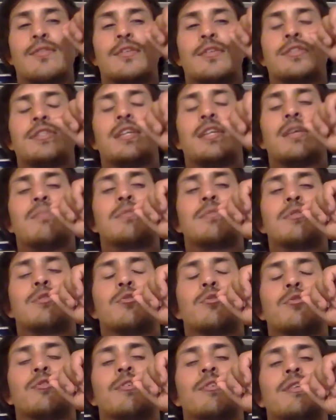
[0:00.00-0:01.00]
the same
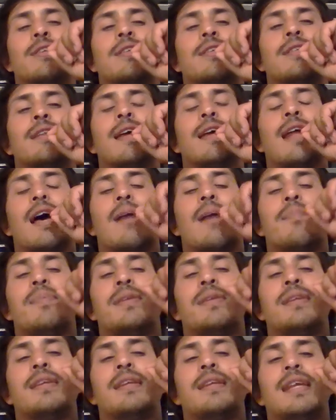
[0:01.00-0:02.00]
story that
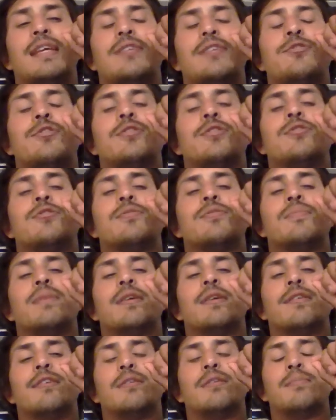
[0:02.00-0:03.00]
happened in ancient
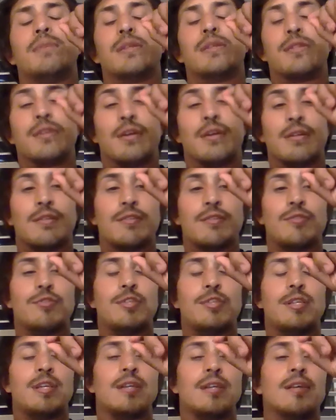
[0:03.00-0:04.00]
Sumerian
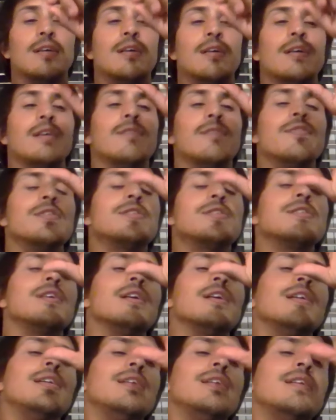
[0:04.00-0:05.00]
mythology of the
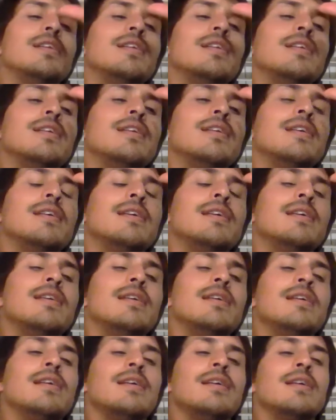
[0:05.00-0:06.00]
sun
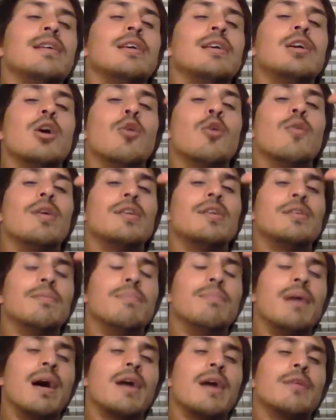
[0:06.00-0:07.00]
going to
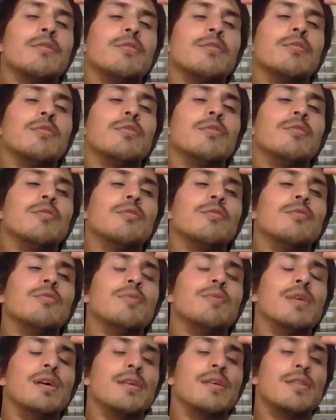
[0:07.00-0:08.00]
battle
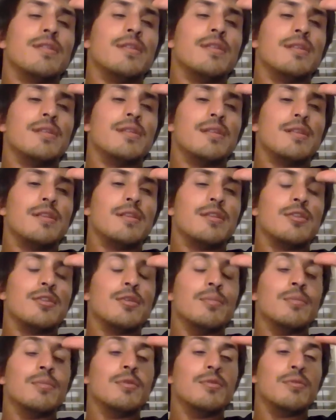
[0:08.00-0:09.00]
with
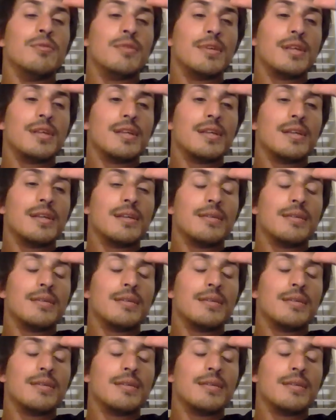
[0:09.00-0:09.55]
the moon